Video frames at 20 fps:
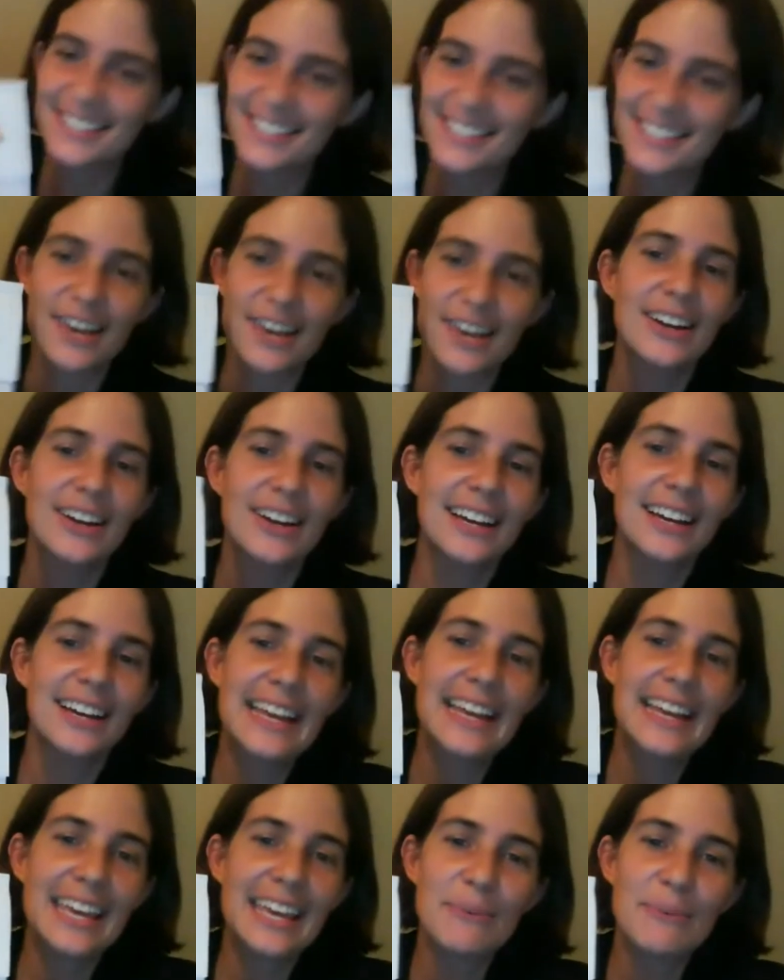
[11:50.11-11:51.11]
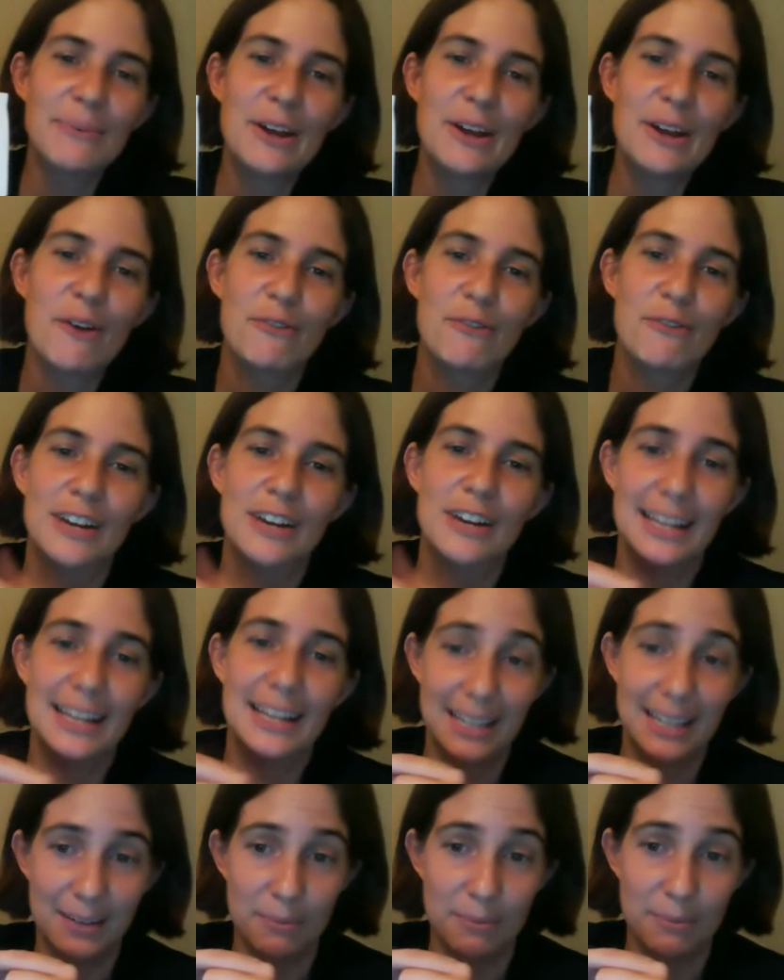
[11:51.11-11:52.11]
So he went over it
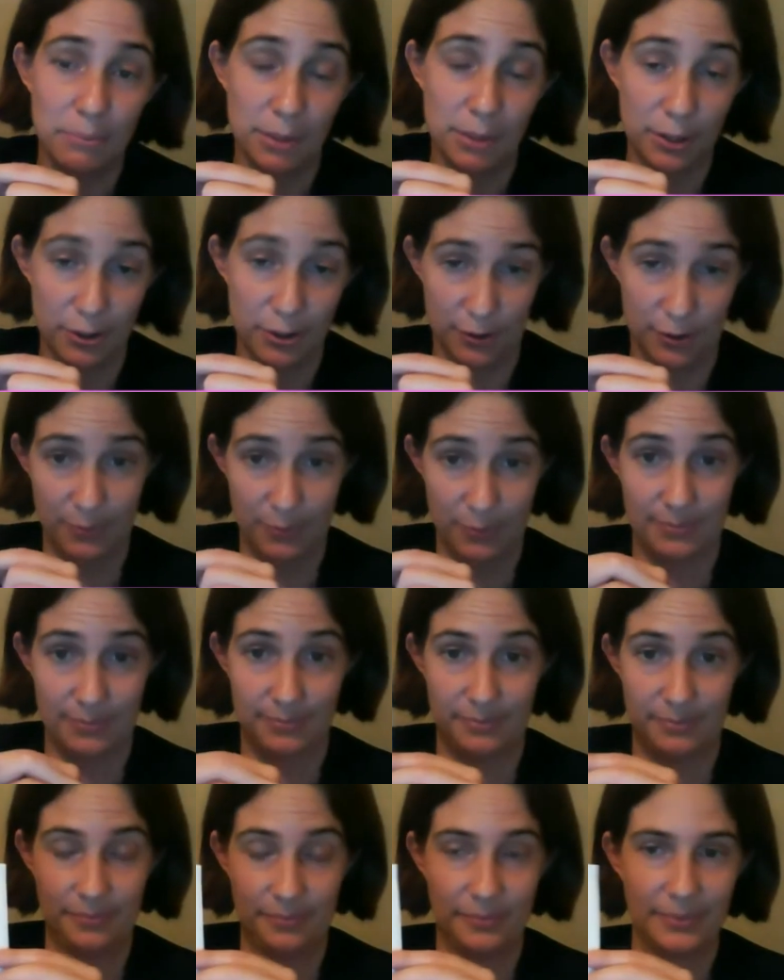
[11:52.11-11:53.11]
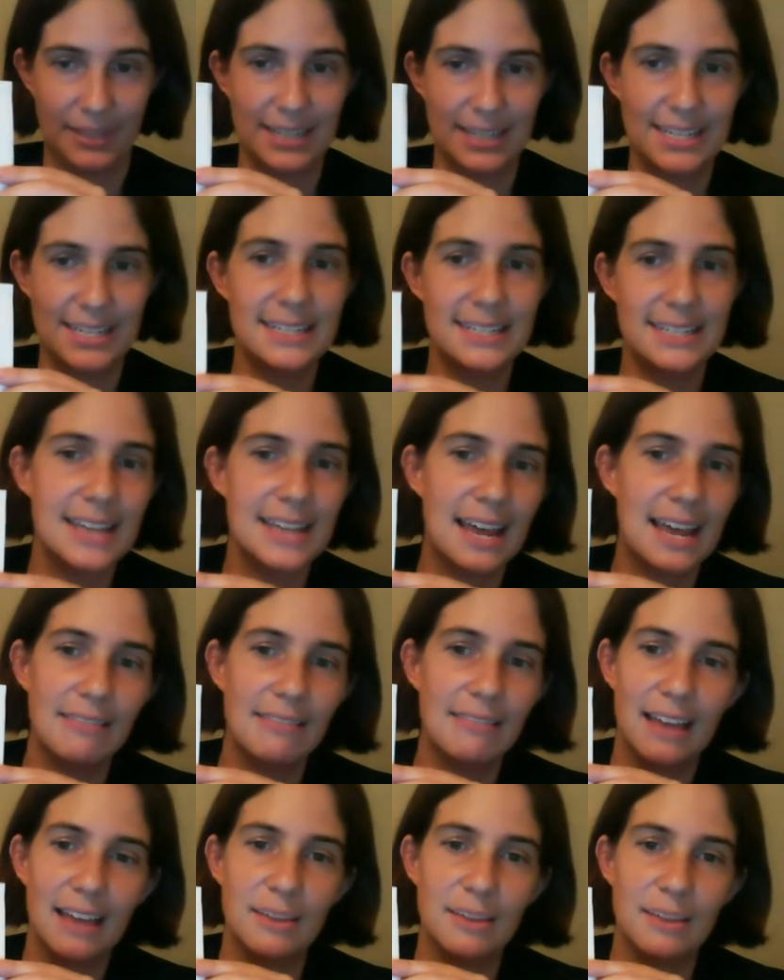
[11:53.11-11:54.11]
in blue, because he said
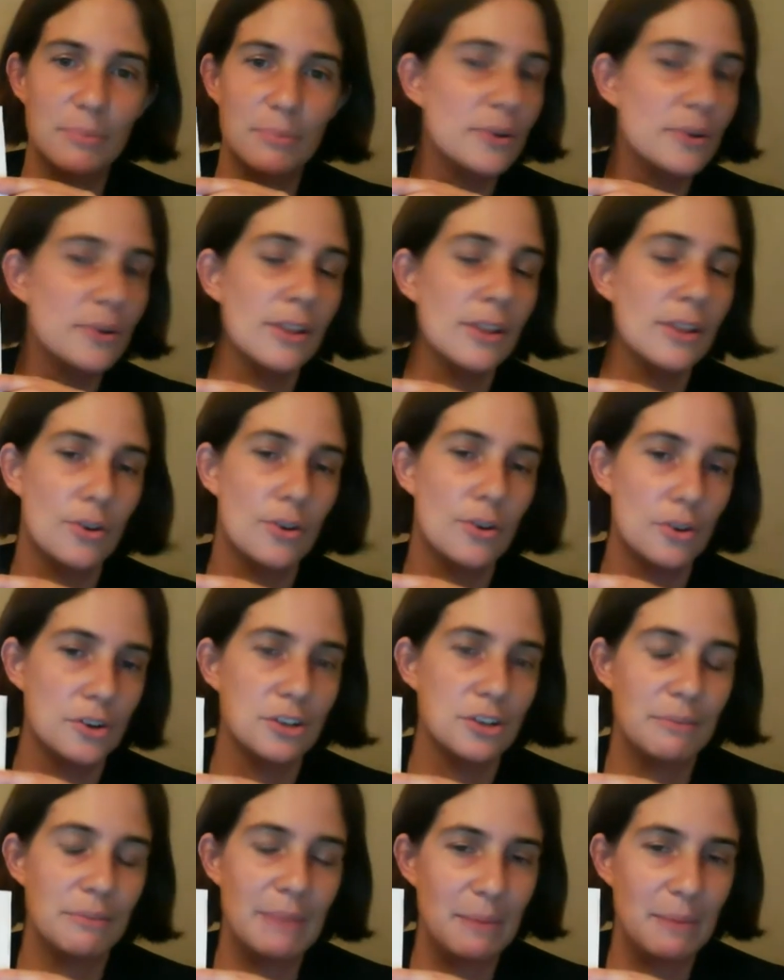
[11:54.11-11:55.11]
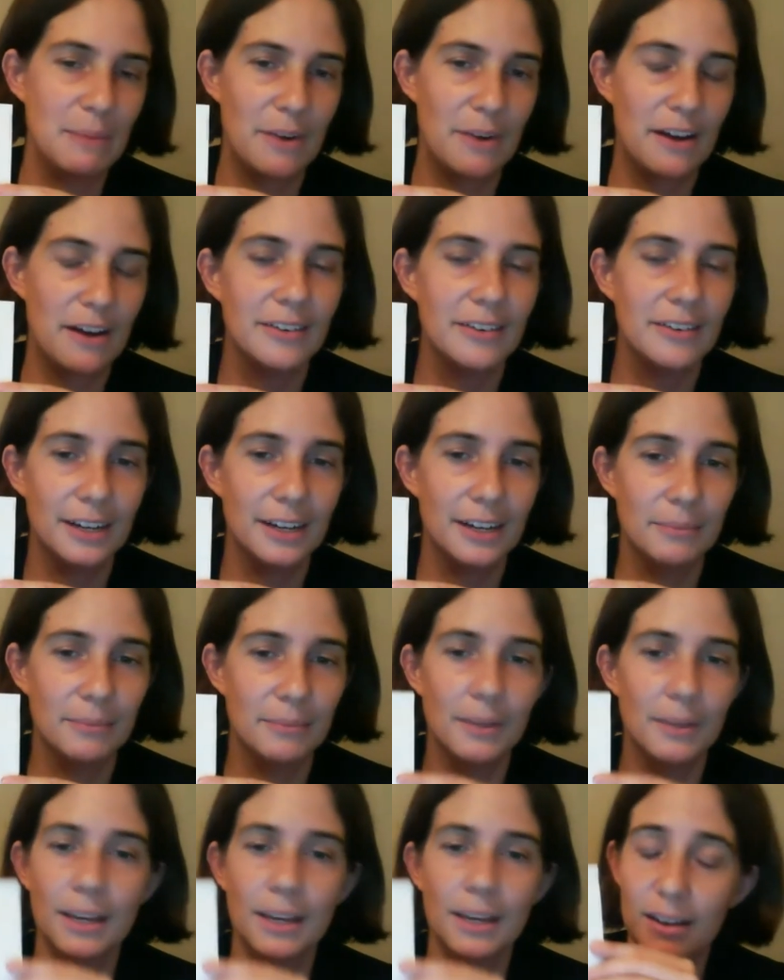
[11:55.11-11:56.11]
that the blue and the orange will make brown. And I'm
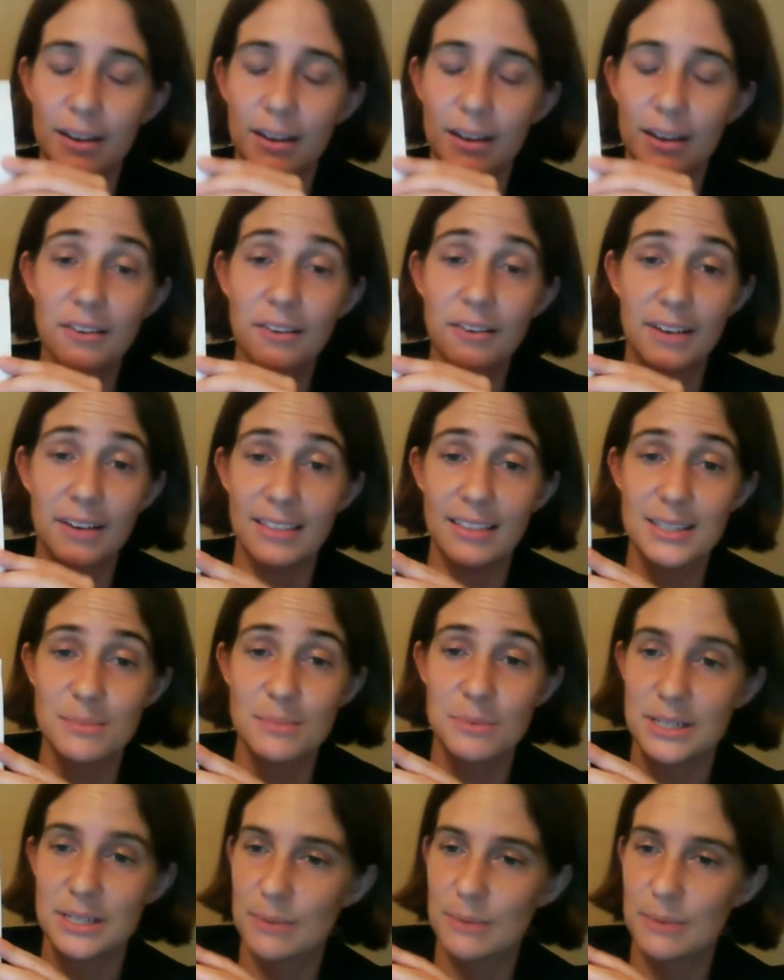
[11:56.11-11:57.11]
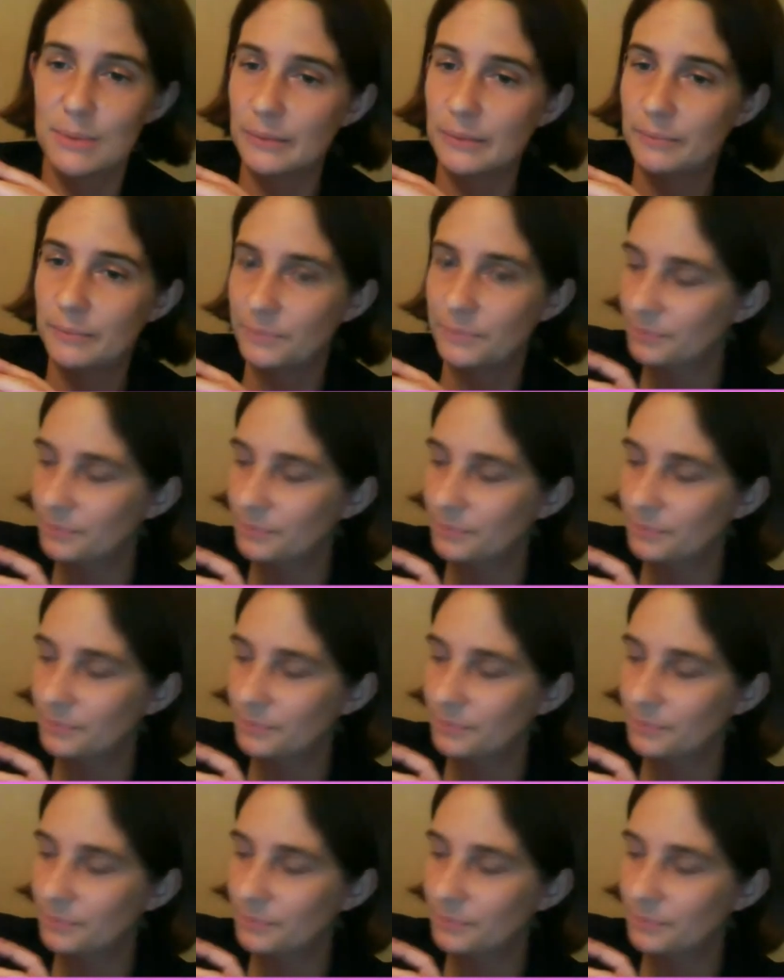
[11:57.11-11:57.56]
like, oh, hey, that's pretty smart.